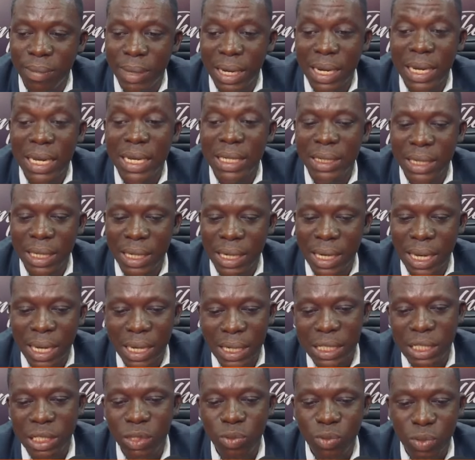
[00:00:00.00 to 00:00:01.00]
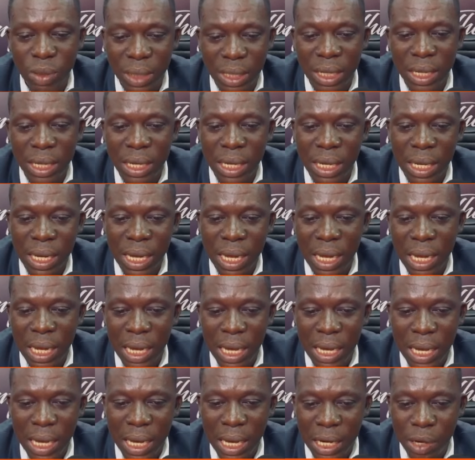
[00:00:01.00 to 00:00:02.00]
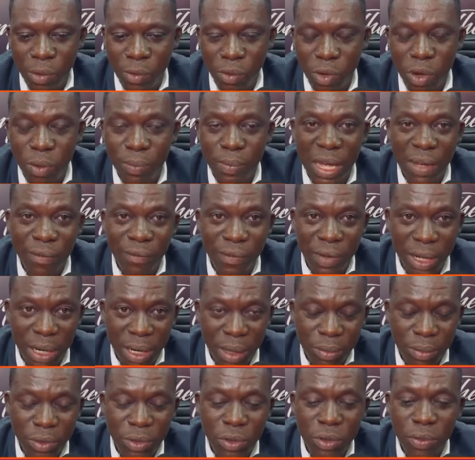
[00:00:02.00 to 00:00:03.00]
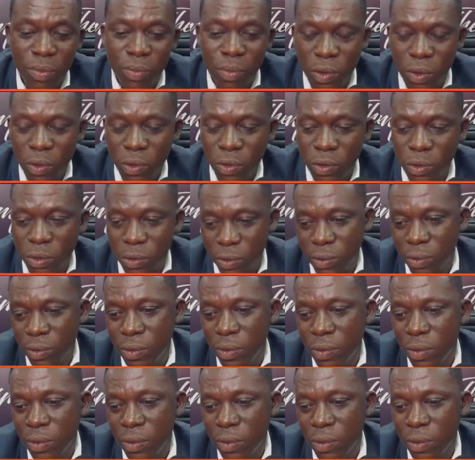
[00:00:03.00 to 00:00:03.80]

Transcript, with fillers: But they say that this week uh, they will not be available tomorrow, so